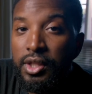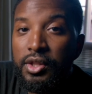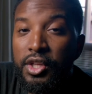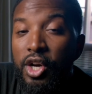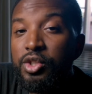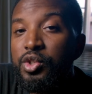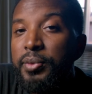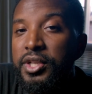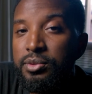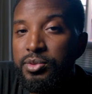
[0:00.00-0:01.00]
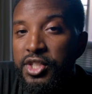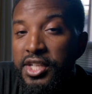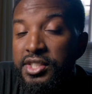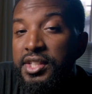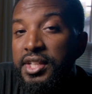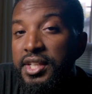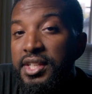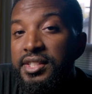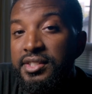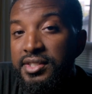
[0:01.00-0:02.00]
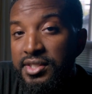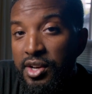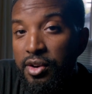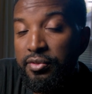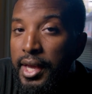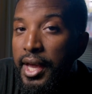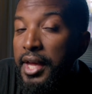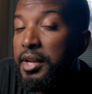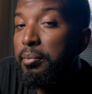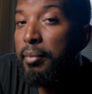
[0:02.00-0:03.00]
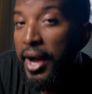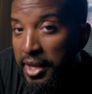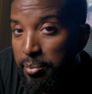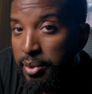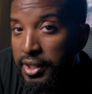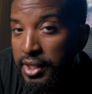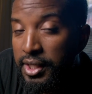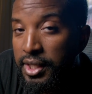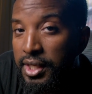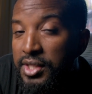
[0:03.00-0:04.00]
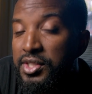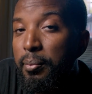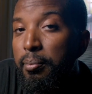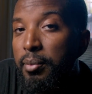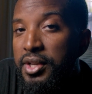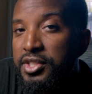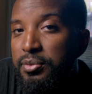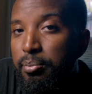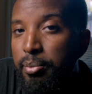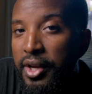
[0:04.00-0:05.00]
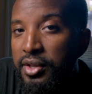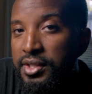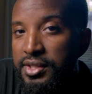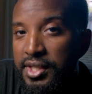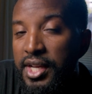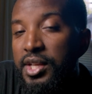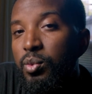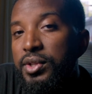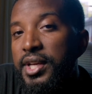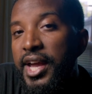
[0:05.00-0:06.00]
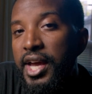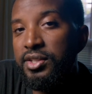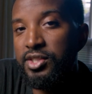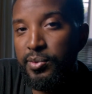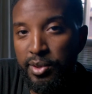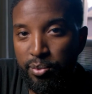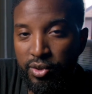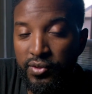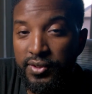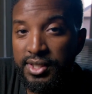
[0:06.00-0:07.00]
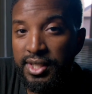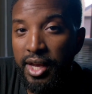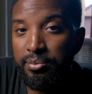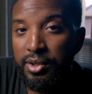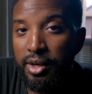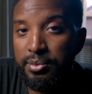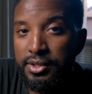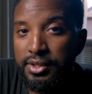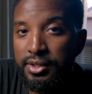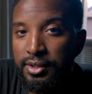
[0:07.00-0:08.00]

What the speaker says: They also made some changes to the keys itself, and in my opinion, it's a much better design than what they had on some of the previous laptops.